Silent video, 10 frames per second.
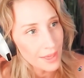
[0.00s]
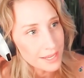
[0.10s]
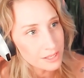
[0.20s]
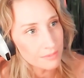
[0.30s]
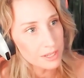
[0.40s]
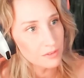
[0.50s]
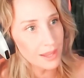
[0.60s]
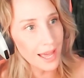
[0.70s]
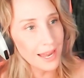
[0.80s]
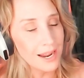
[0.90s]
Thank you so much for
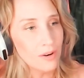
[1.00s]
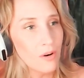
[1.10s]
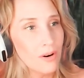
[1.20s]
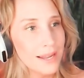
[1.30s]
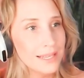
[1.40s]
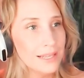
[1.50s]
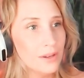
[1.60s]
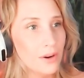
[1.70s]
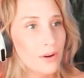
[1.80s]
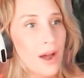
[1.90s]
that. And Ori
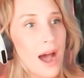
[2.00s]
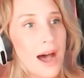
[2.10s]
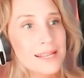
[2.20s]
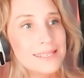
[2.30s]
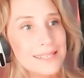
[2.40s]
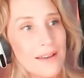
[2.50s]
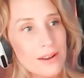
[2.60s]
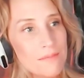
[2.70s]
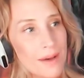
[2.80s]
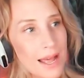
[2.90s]
Lilu,
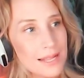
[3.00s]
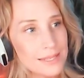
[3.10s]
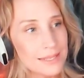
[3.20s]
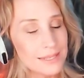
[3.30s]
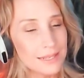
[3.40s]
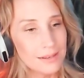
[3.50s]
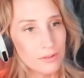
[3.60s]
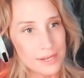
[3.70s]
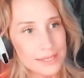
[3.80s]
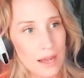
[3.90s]
7 months
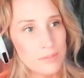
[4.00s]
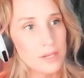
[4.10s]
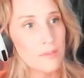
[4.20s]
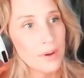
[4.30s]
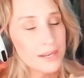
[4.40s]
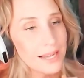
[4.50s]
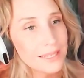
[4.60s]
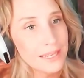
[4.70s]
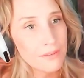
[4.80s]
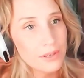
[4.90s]
resubbed, but
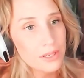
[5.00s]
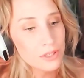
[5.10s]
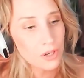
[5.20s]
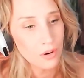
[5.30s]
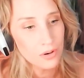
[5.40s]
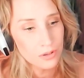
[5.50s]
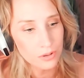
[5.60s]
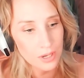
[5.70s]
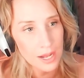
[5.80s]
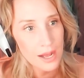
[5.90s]
11
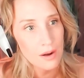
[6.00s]
total.